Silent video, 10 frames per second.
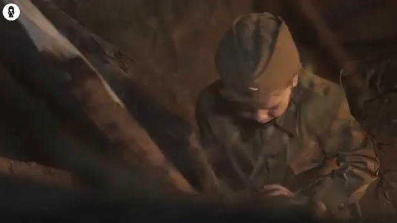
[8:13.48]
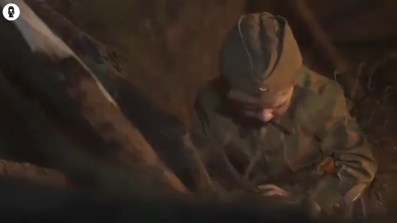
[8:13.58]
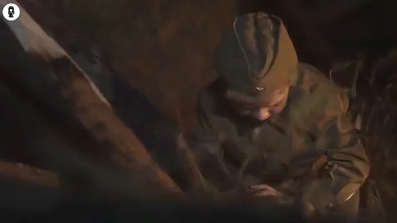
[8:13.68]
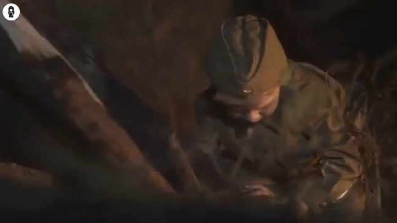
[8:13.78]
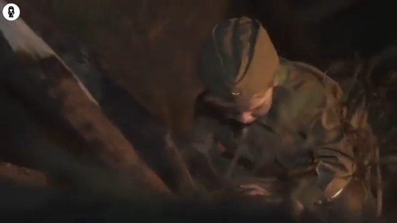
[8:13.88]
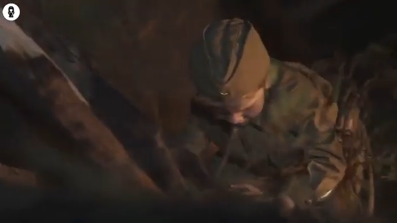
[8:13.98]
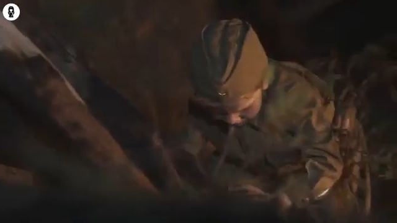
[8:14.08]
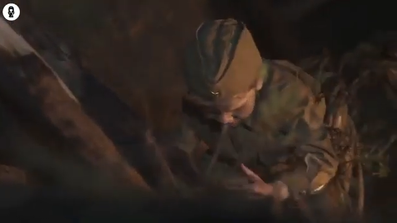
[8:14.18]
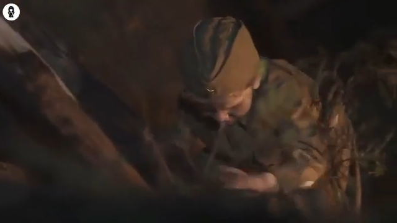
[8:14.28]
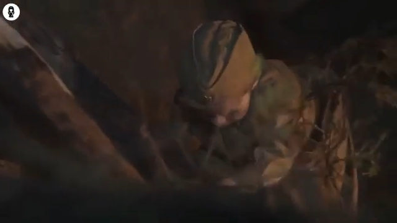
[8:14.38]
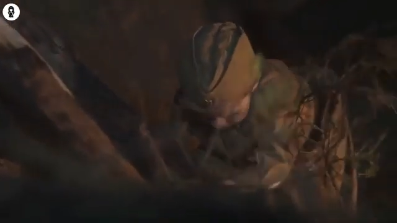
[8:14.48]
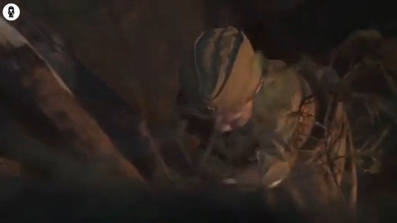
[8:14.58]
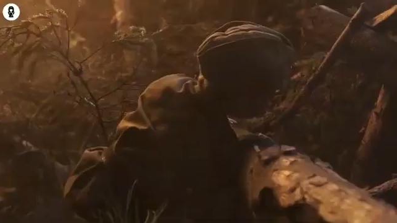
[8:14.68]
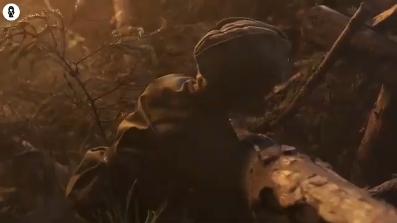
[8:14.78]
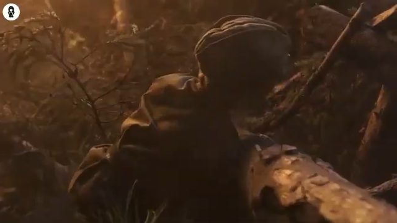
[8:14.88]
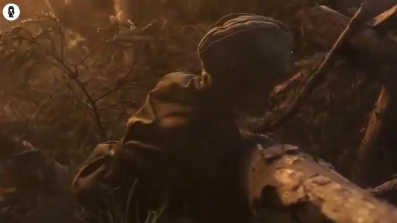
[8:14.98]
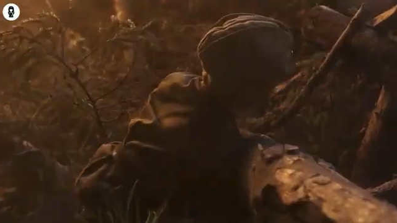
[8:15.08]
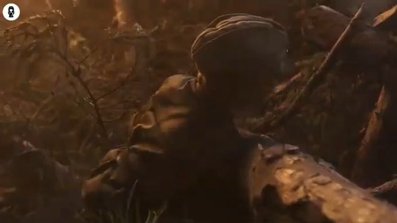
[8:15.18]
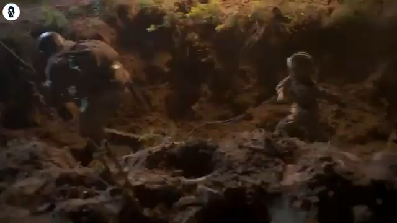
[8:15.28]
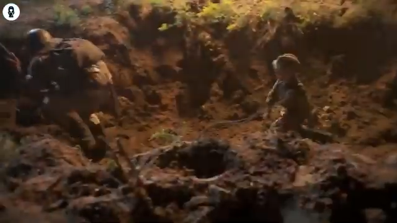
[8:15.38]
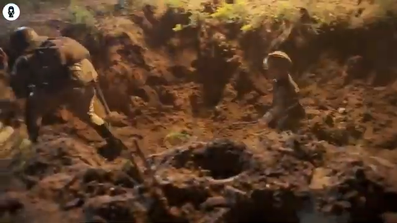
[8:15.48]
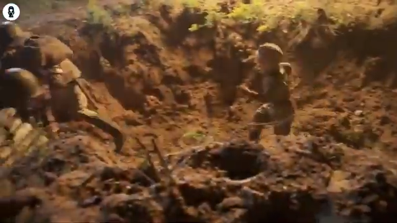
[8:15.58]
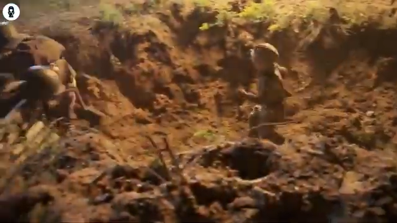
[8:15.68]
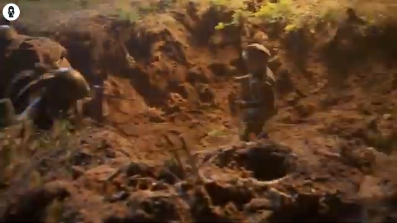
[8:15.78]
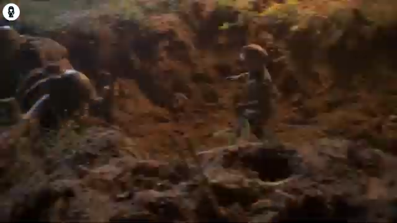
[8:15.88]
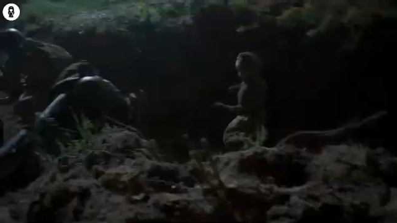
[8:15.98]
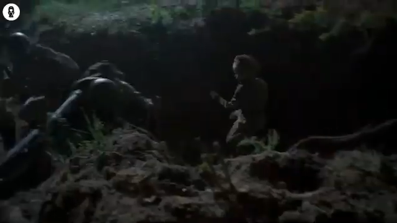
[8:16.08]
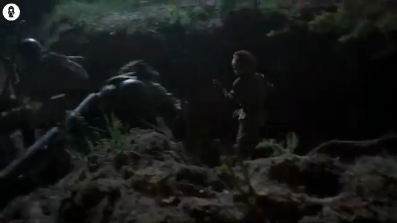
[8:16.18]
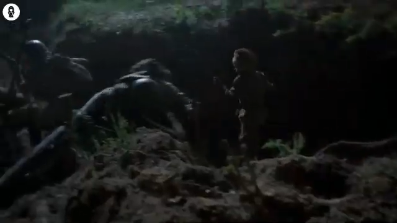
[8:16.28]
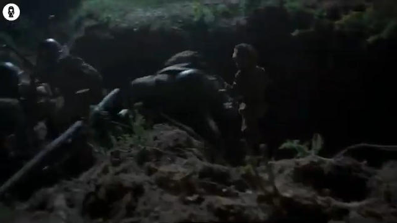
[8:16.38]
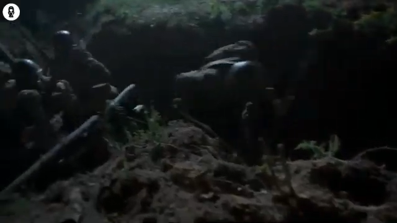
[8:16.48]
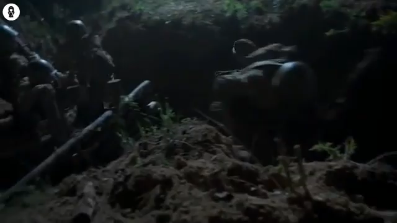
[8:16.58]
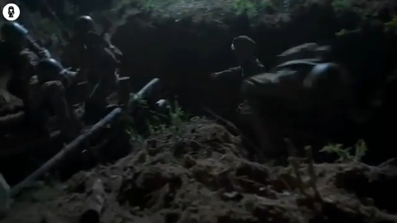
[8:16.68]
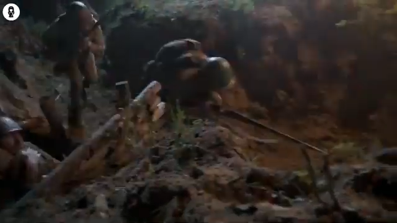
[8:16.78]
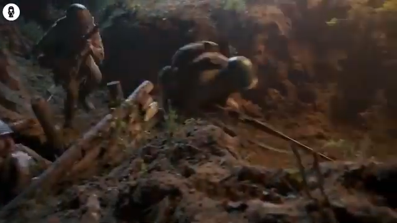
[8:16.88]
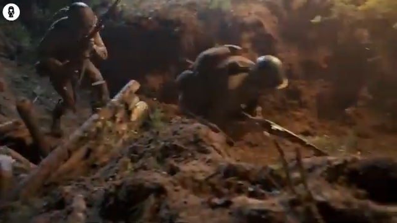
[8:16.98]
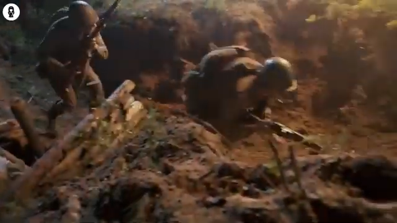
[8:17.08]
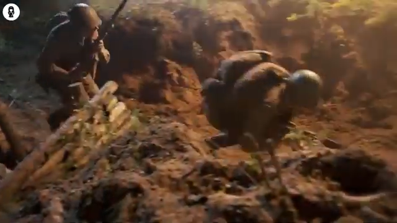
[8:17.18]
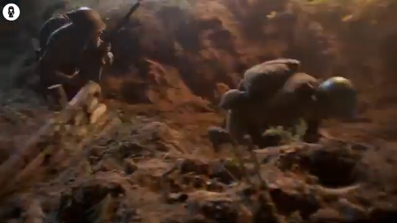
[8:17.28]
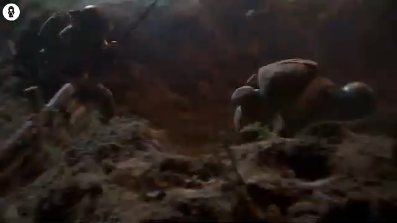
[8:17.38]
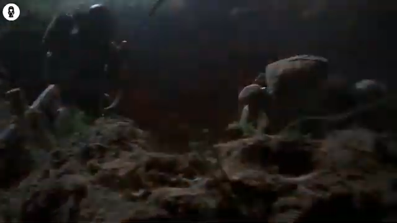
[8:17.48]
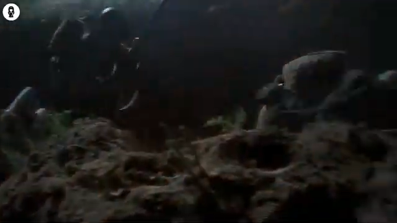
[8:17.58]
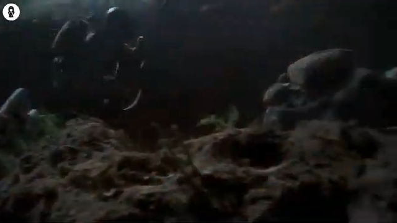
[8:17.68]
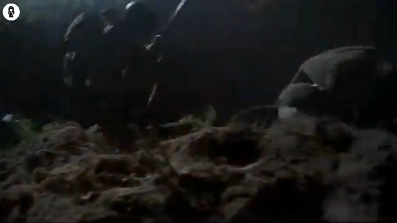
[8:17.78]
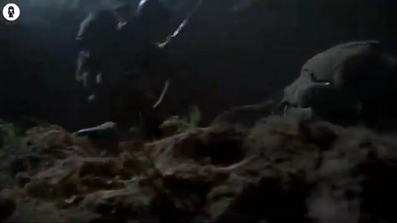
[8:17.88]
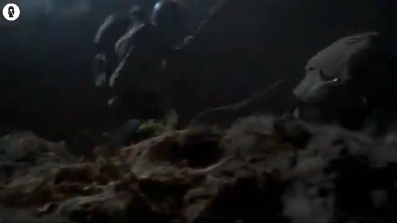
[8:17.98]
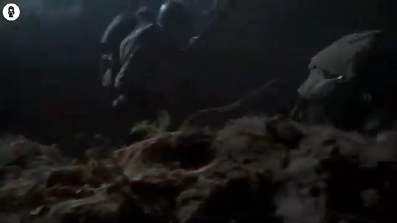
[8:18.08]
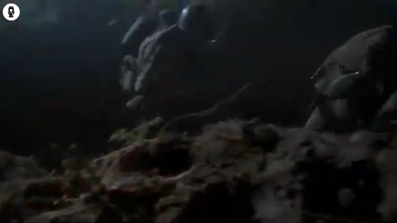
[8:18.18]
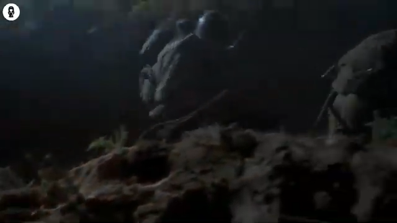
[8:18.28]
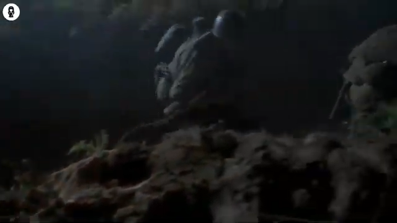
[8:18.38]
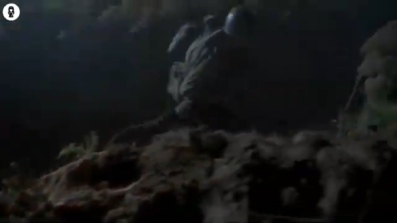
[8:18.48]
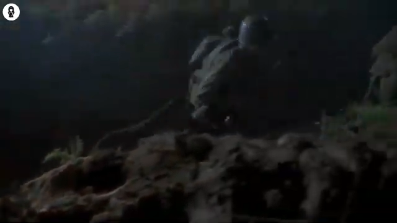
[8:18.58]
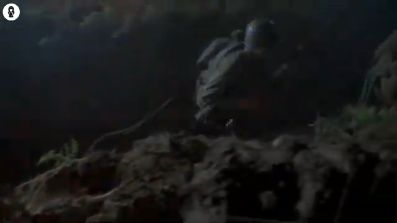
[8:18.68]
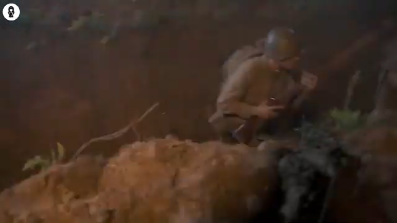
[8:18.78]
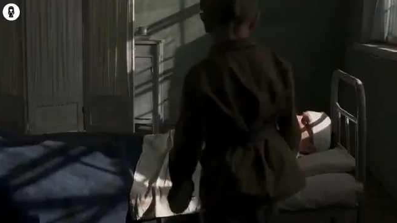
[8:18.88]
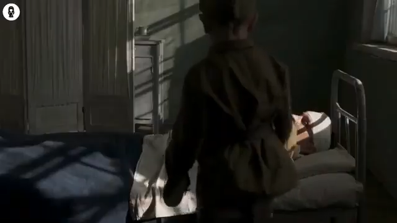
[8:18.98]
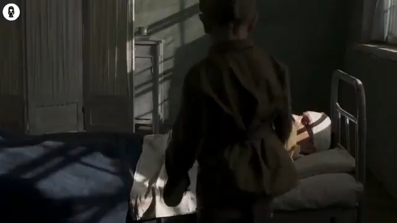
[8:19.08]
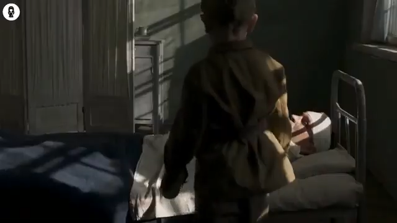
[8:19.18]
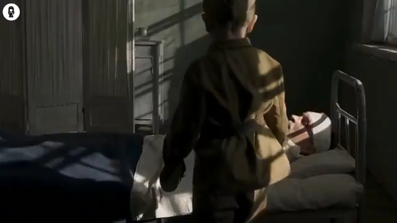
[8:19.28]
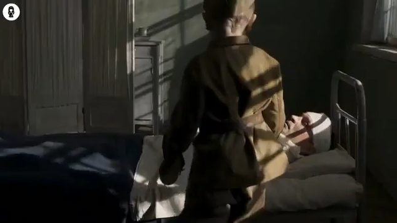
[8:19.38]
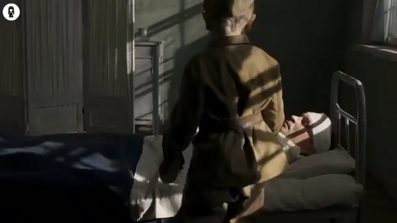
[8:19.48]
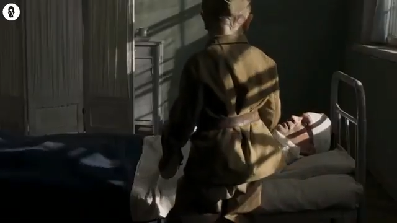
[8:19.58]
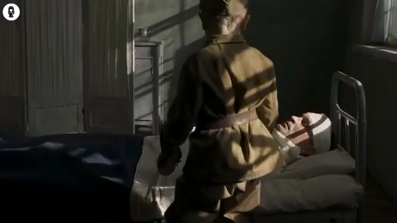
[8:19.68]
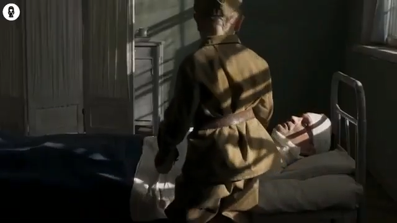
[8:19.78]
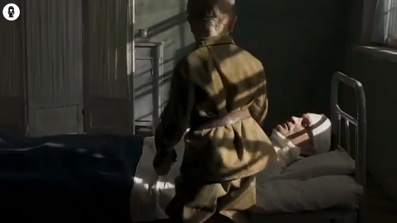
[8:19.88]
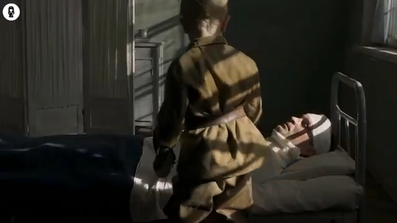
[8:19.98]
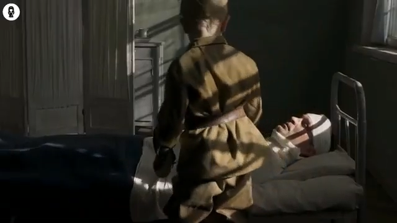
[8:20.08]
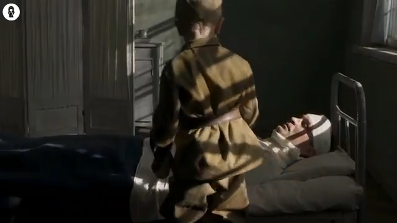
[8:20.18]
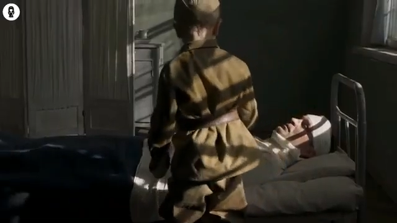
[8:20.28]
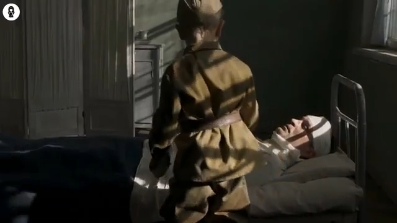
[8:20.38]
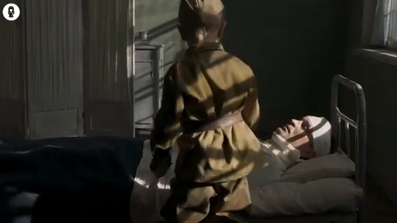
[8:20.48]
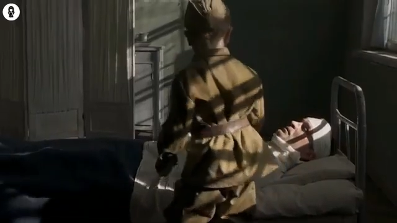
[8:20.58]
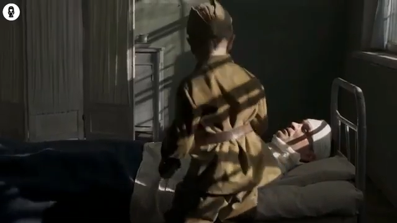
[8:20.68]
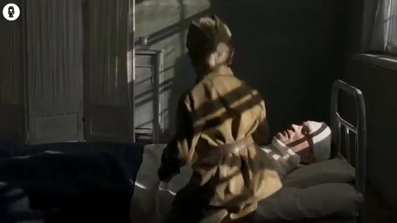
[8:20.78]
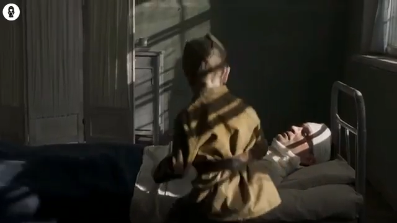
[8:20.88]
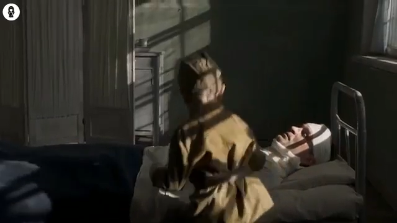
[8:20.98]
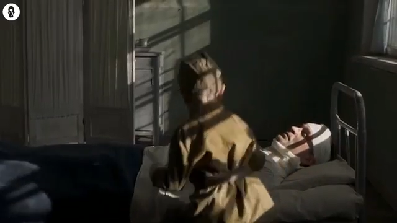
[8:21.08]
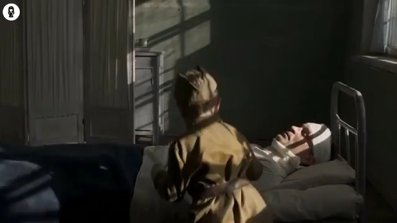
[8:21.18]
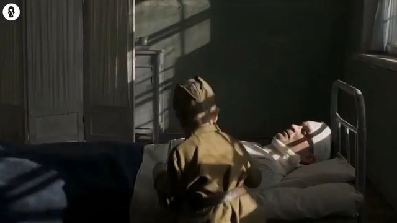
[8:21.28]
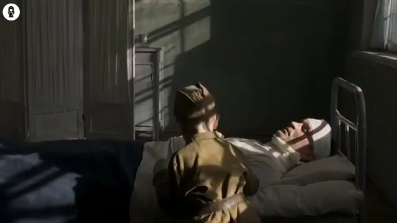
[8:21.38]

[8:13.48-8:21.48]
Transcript: No face is visible, so there are no lips to read.